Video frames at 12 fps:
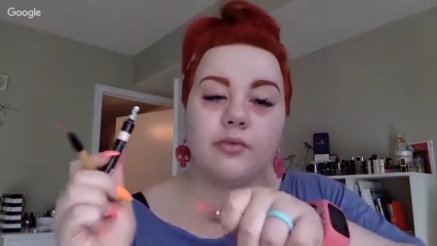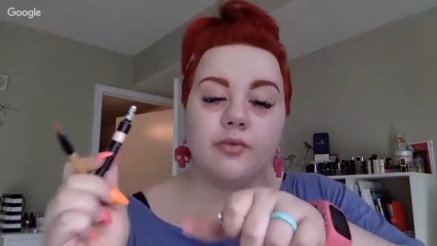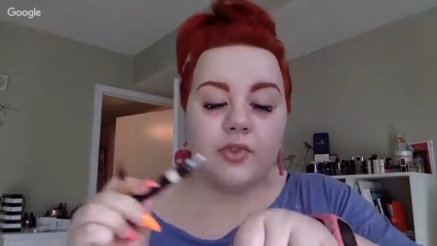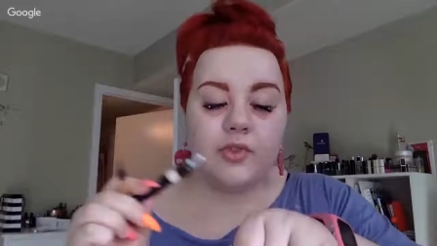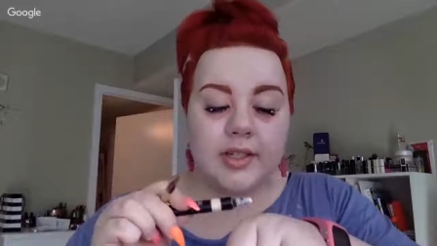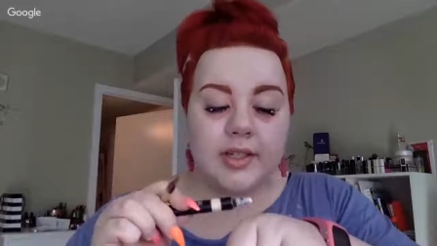
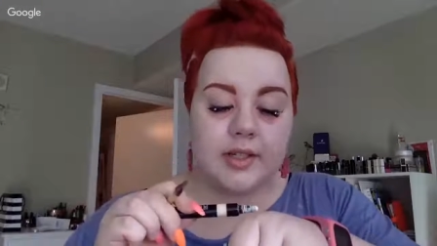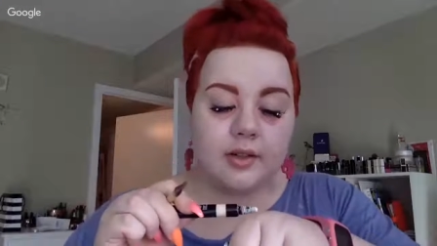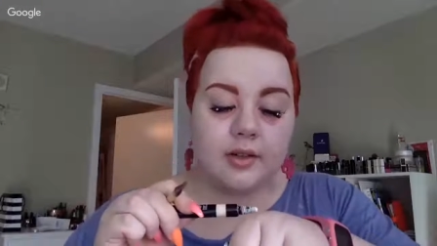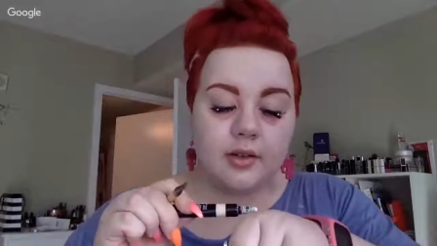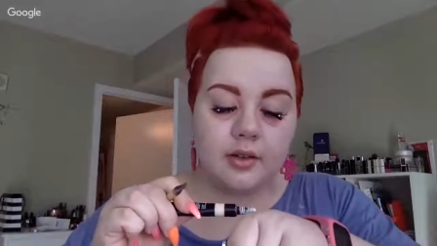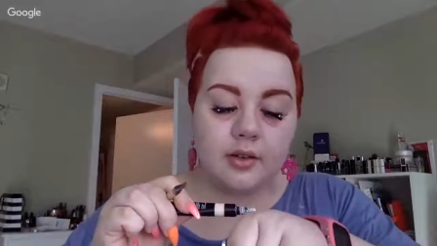This
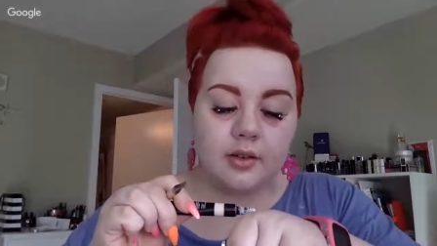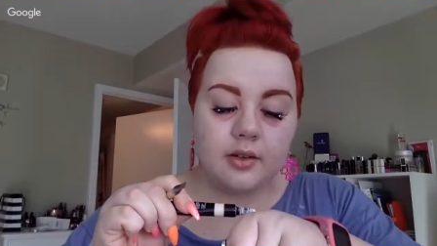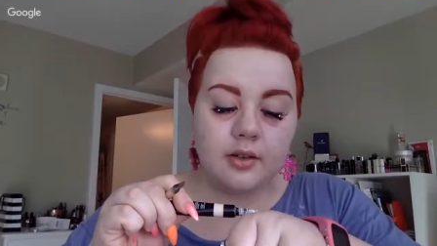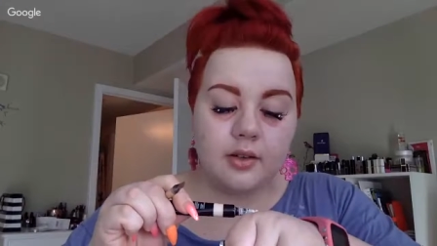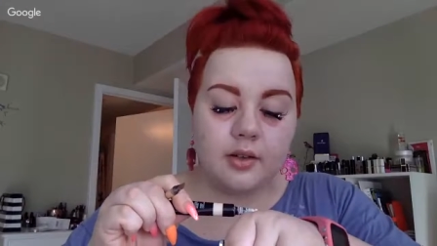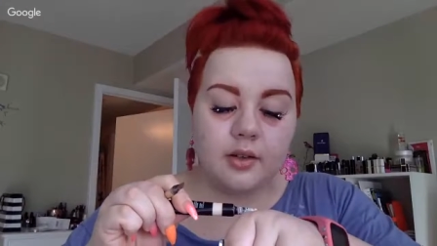
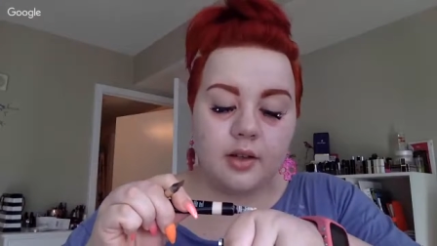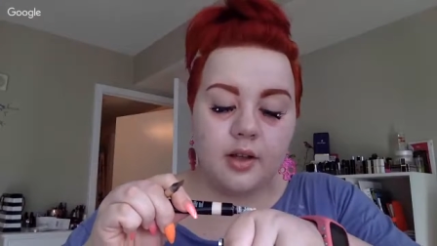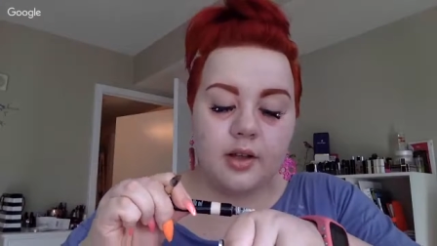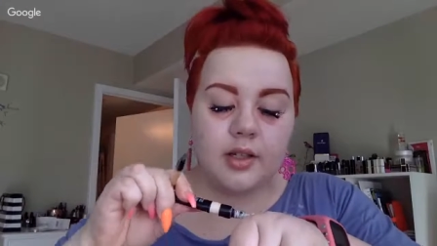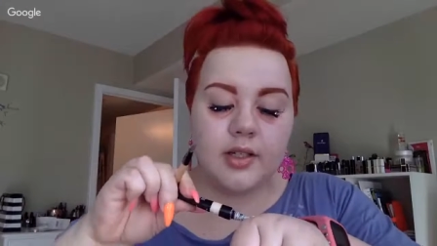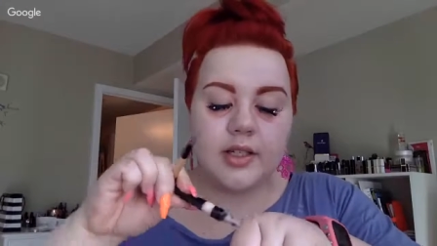
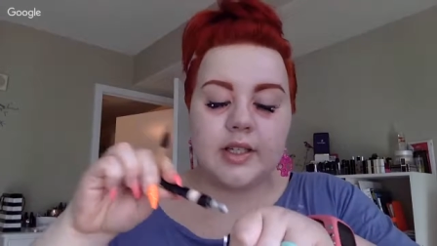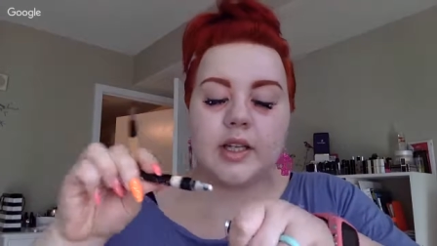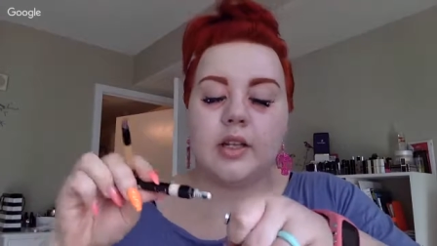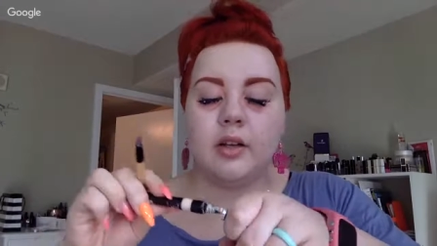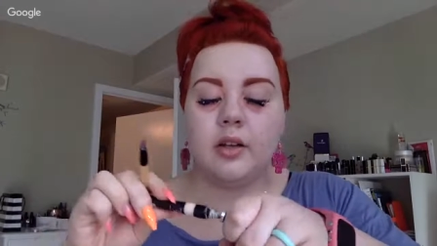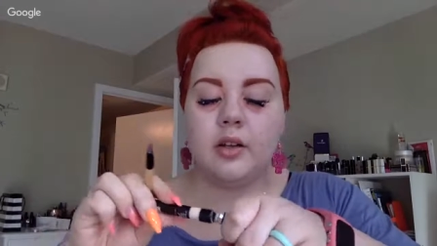
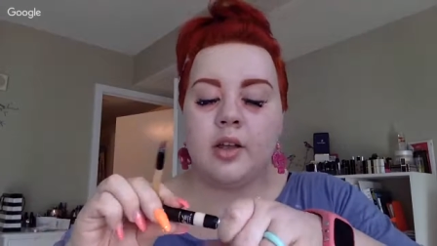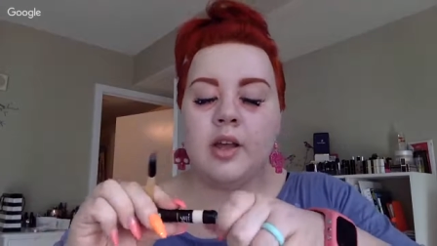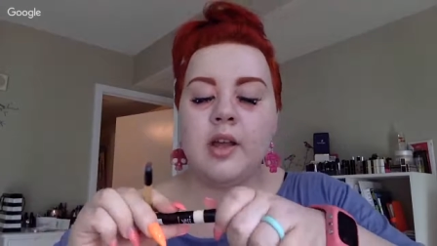concealer.